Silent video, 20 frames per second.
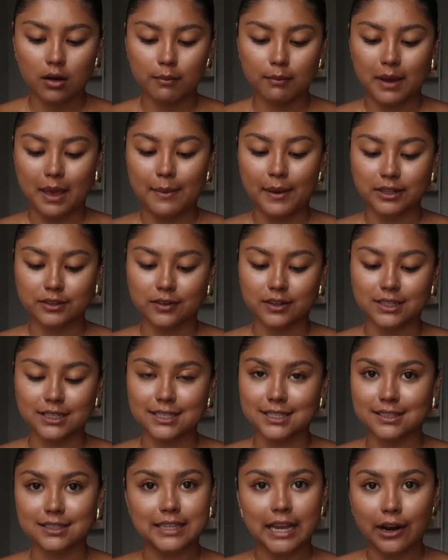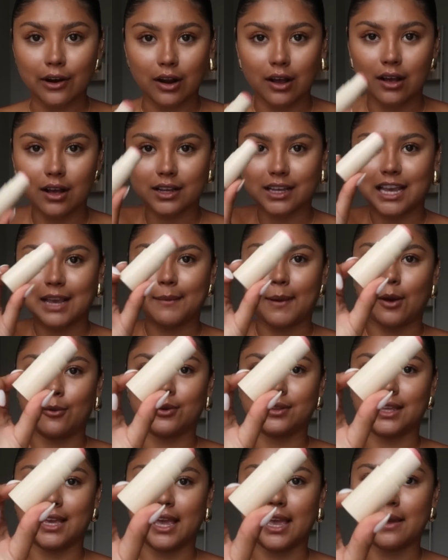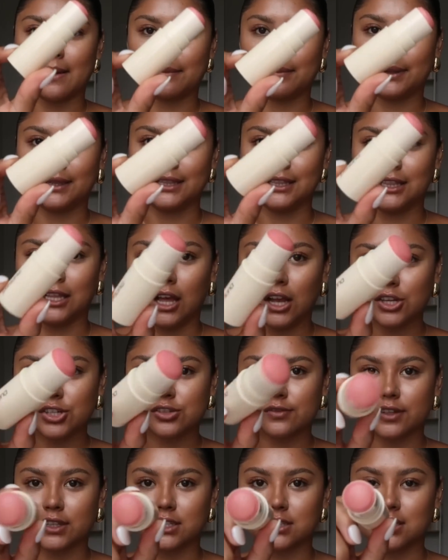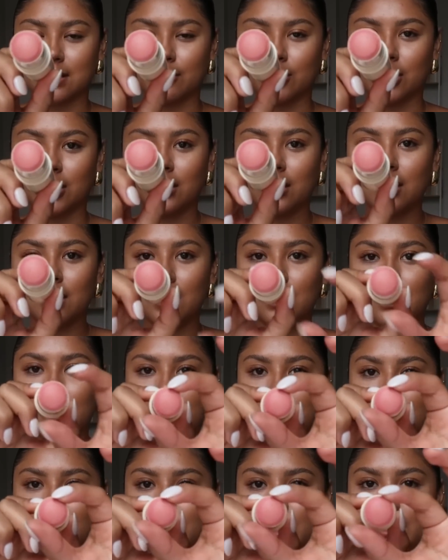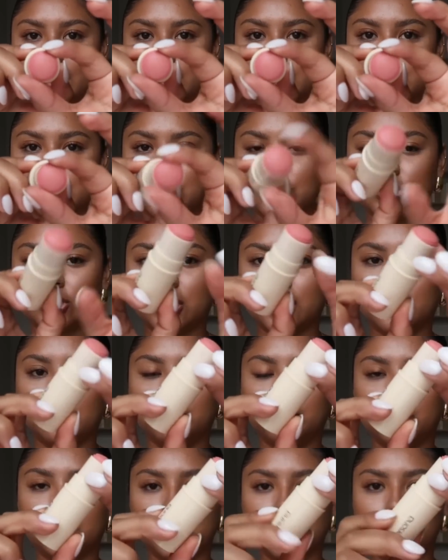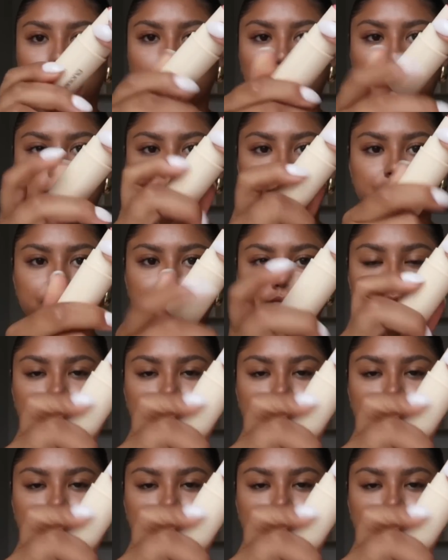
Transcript: my best friend Sarah came out with a blush for the summer. It is in the shade Bloom.